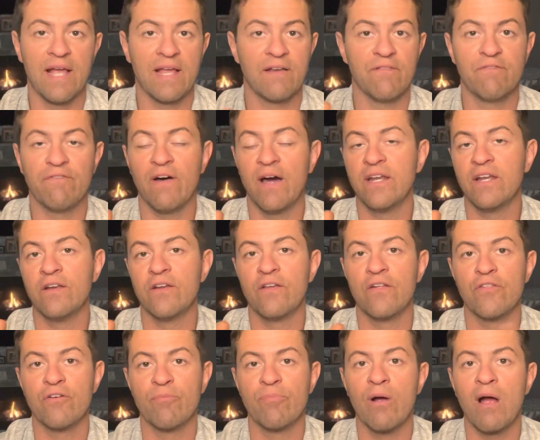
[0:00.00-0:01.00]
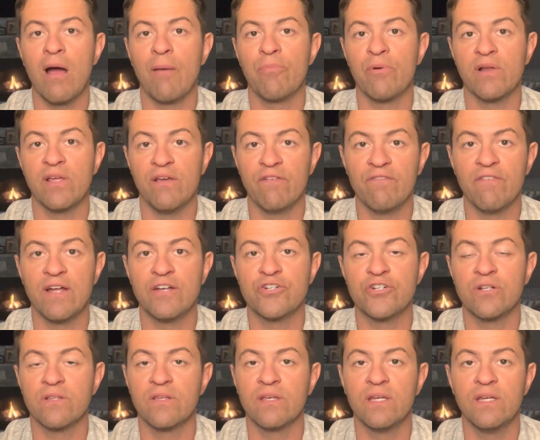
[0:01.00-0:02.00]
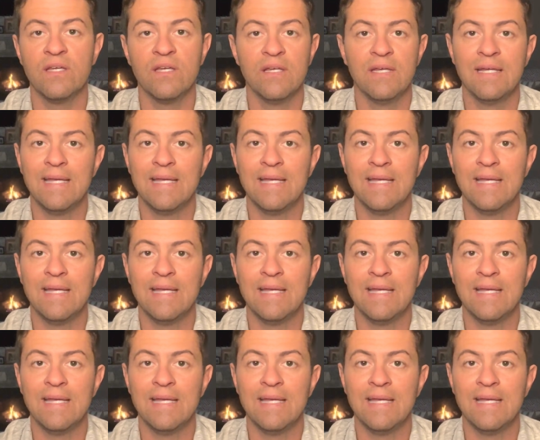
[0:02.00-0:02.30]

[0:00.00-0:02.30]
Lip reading: can find another property eventually.